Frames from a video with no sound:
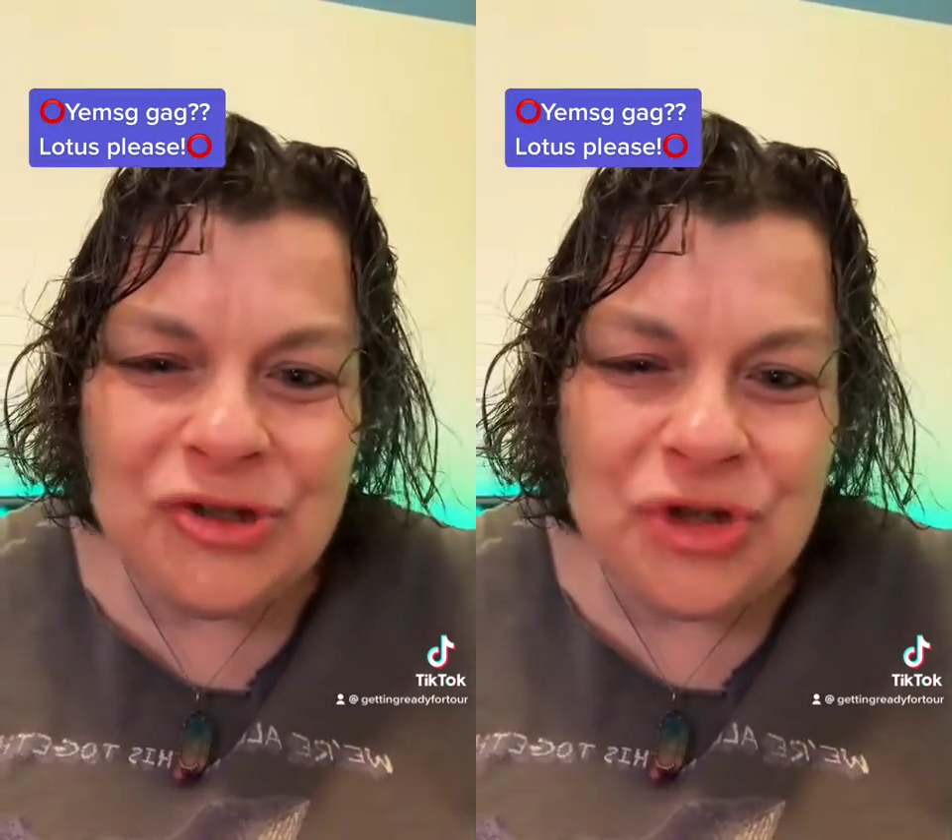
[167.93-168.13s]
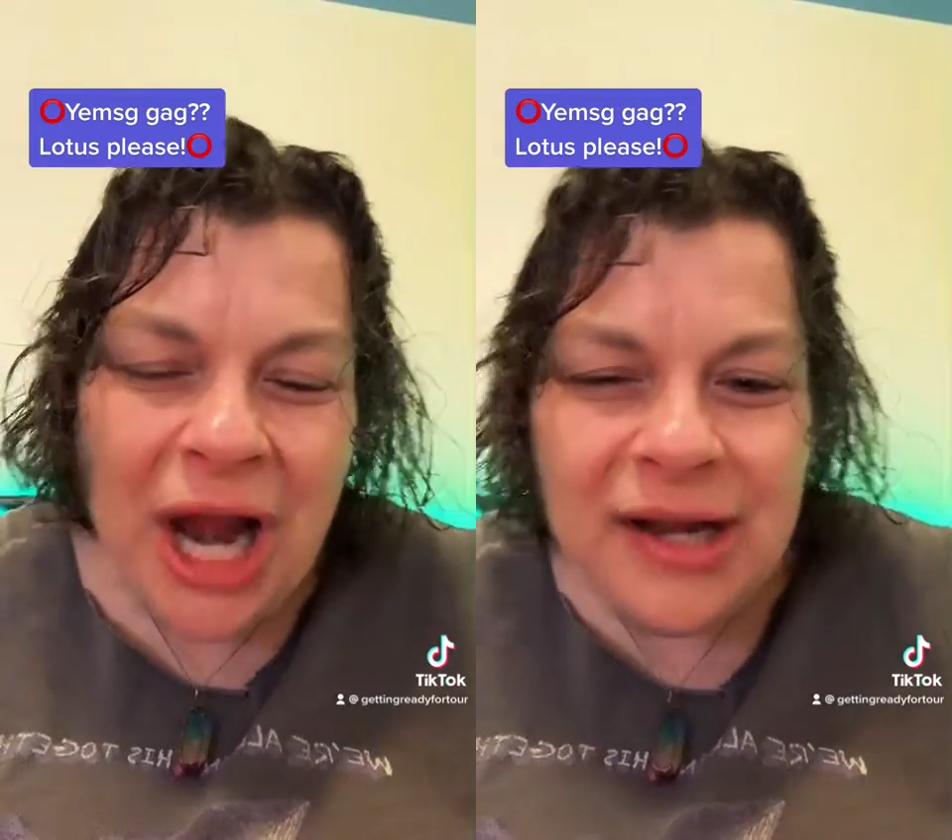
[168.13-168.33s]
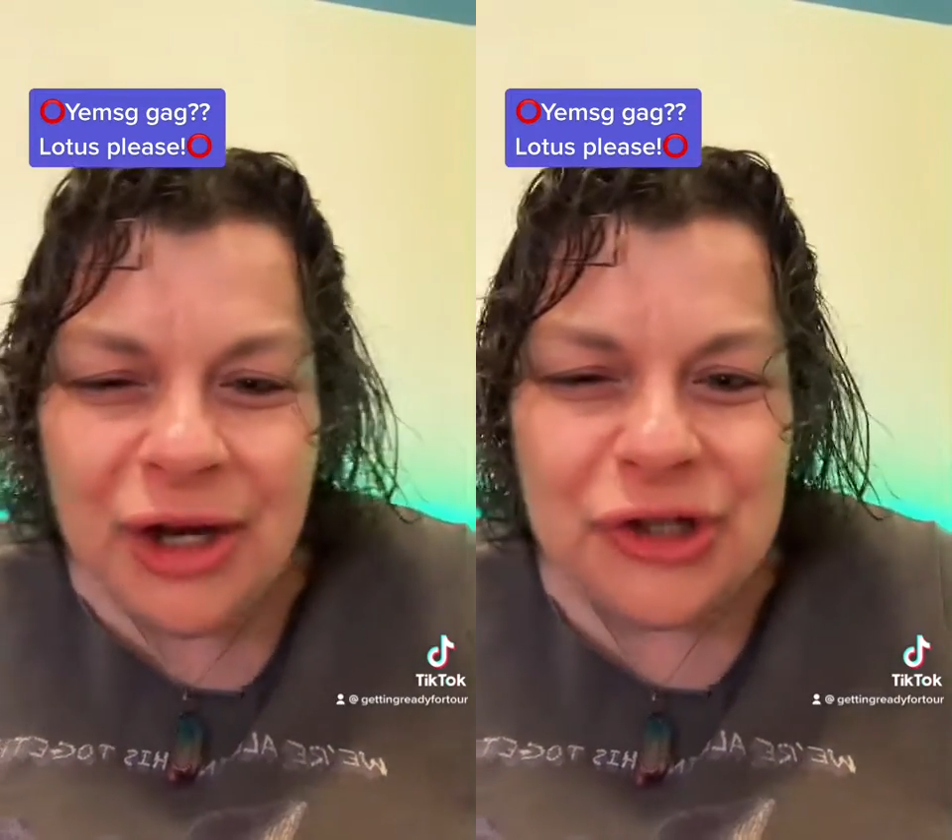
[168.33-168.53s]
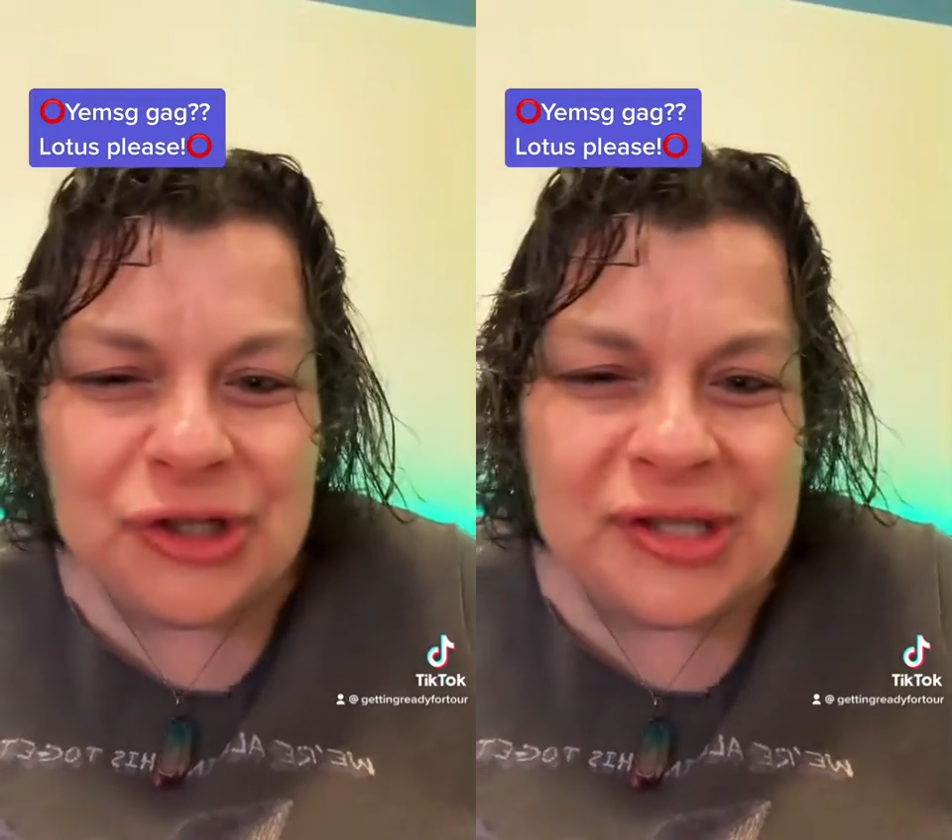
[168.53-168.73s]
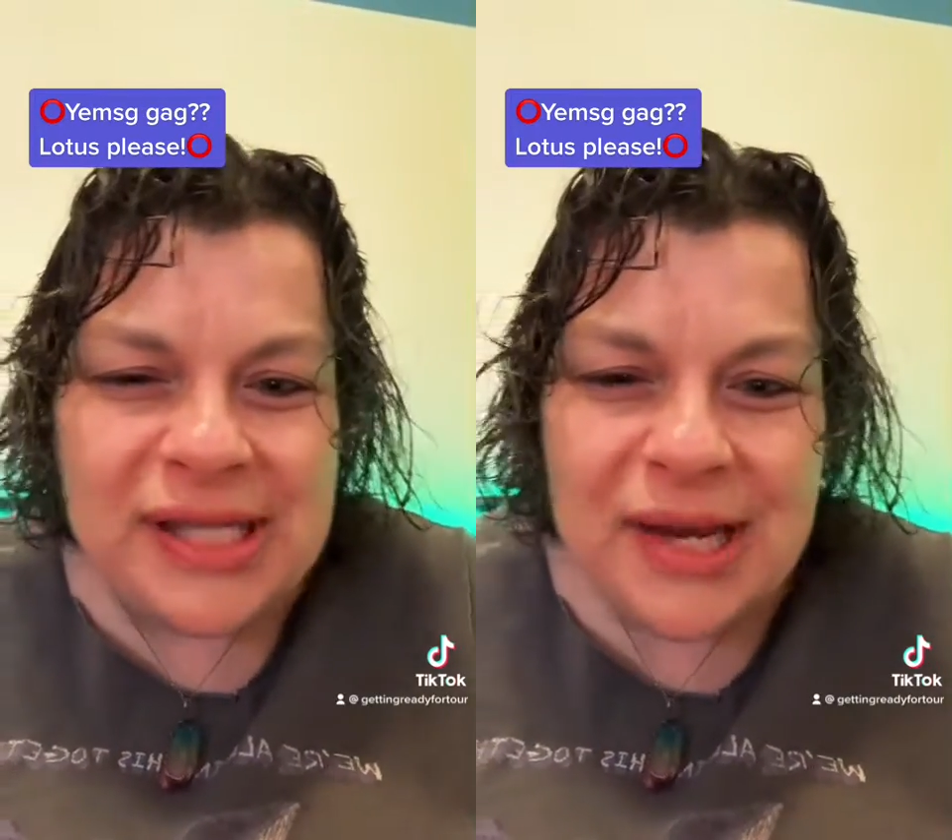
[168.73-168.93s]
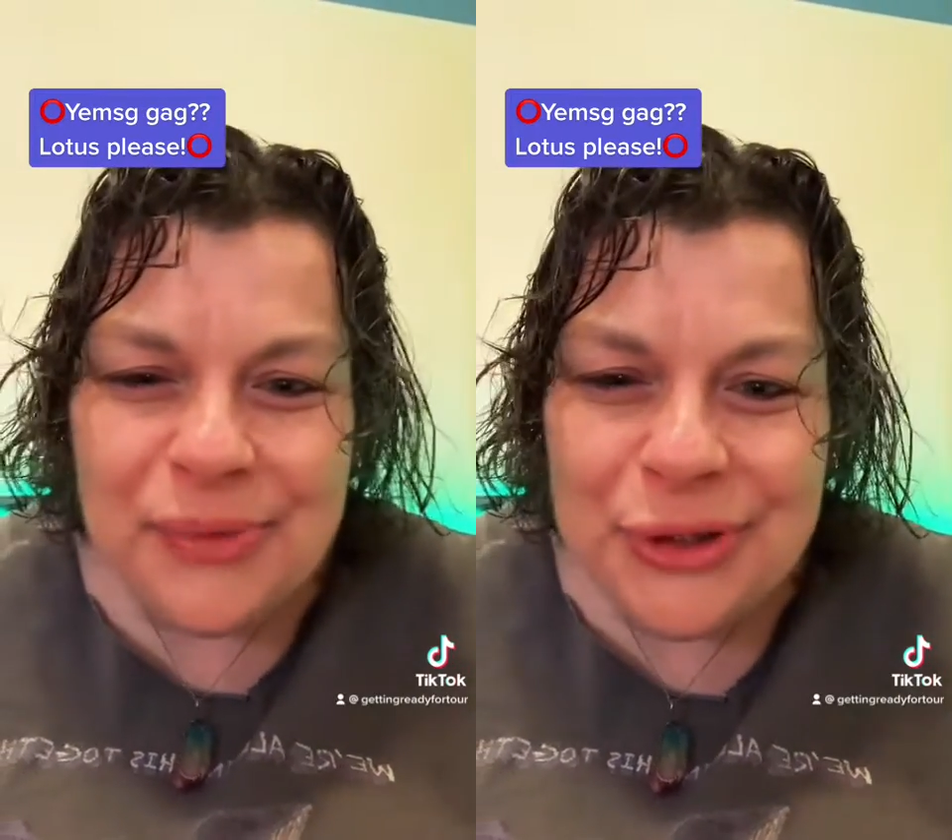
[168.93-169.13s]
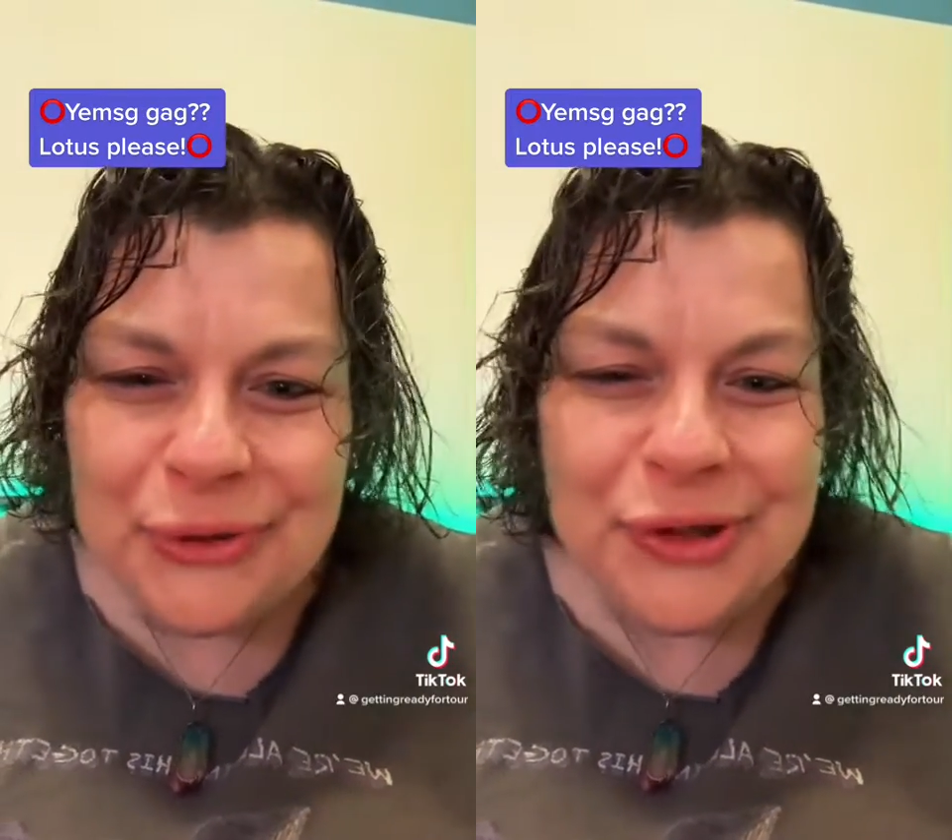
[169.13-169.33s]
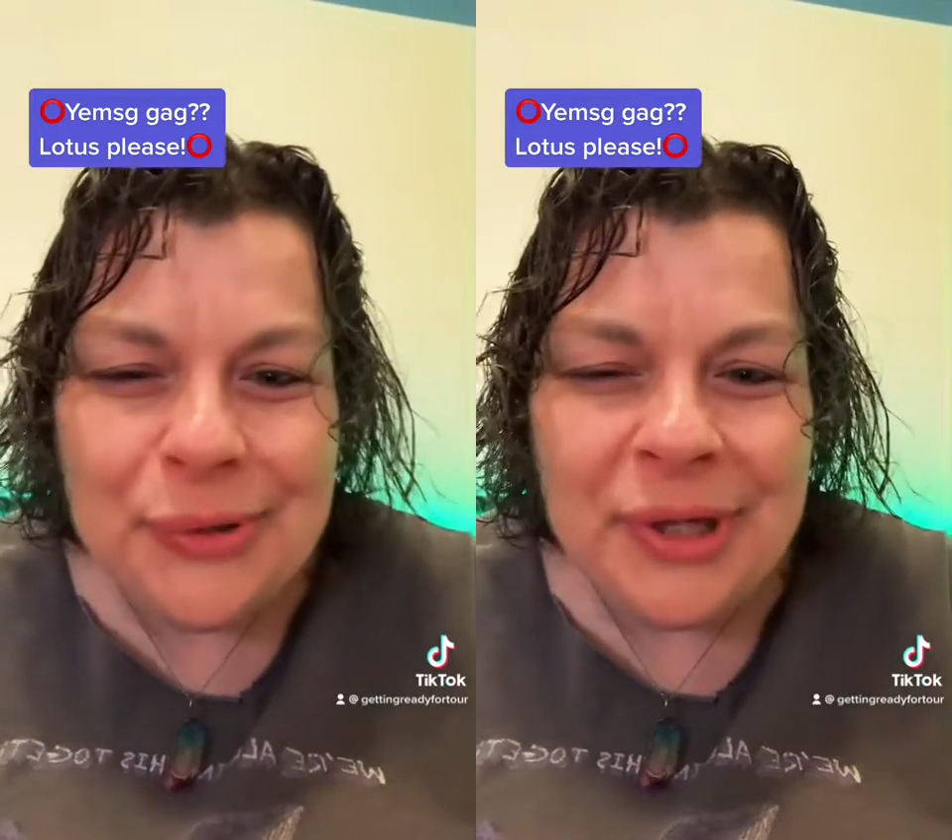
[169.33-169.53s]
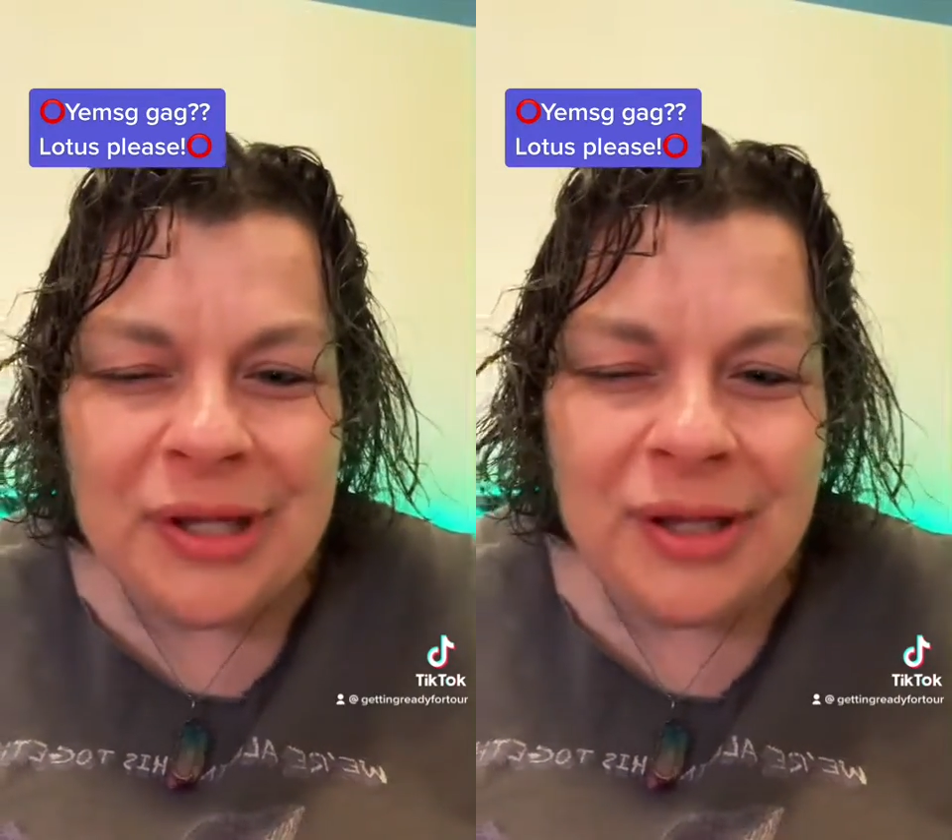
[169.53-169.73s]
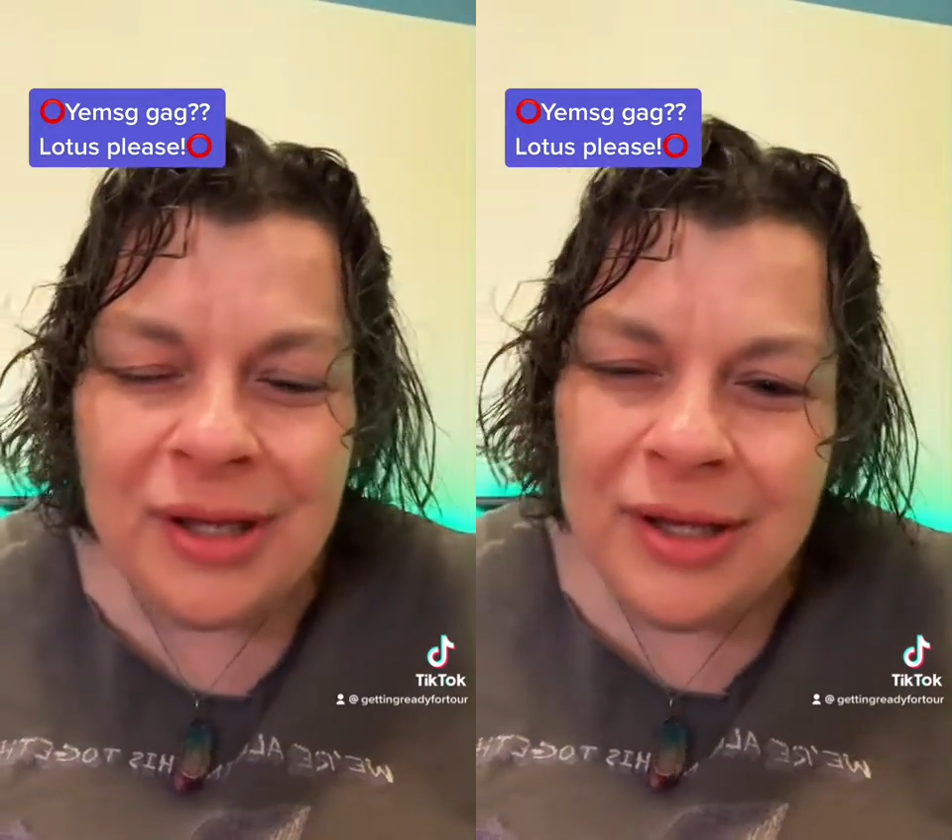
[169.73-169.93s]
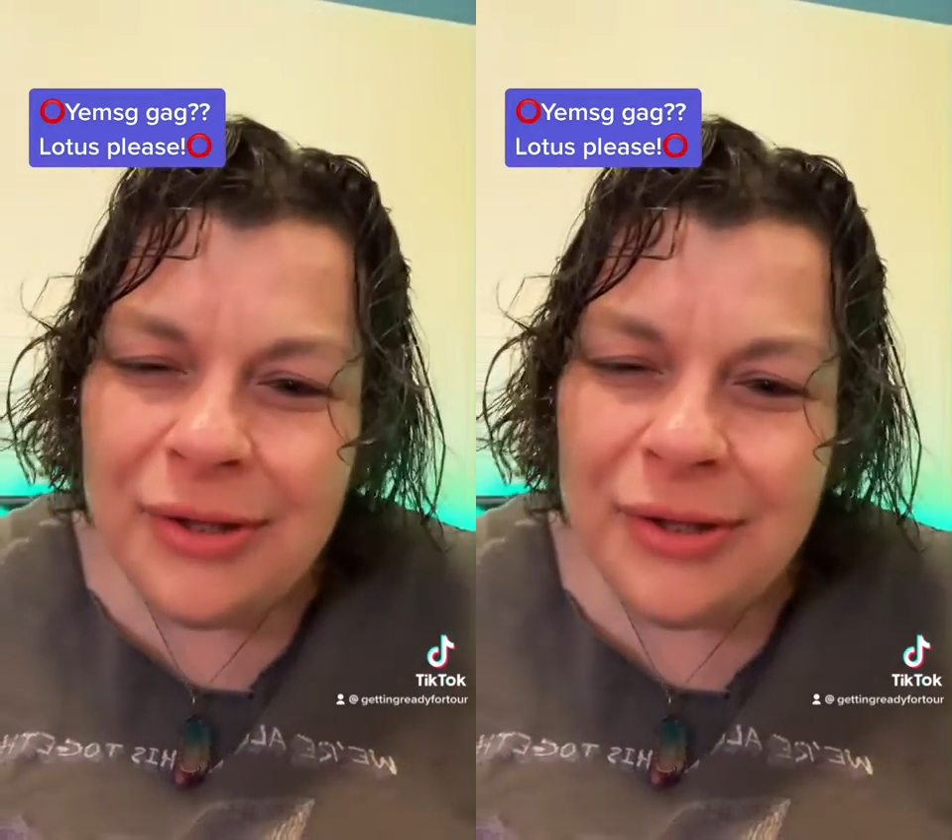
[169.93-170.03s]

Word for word: try to understand what they're doing.